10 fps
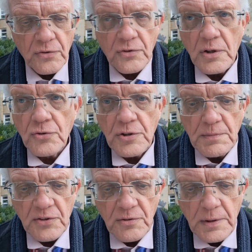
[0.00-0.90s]
So she
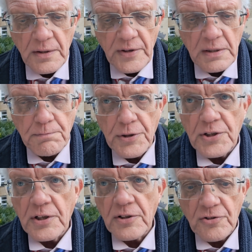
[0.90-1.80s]
must have been a very
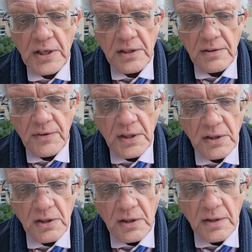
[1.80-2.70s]
pretty and attractive
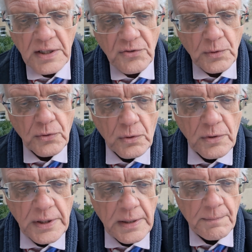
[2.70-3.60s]
young girl. That's what all
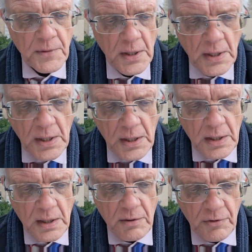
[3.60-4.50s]
the
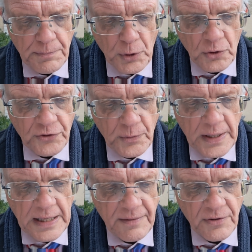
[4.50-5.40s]
reports that
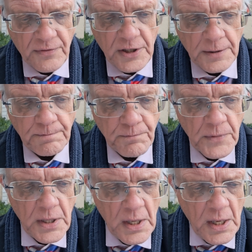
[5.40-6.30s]
we have of
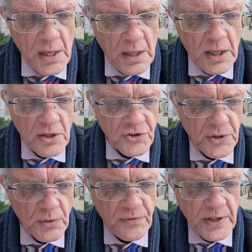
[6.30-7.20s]
her.
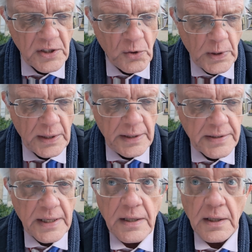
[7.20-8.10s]
She was very quickly
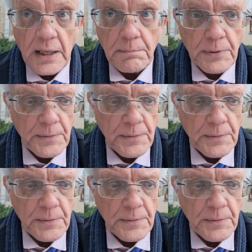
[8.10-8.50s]
taken up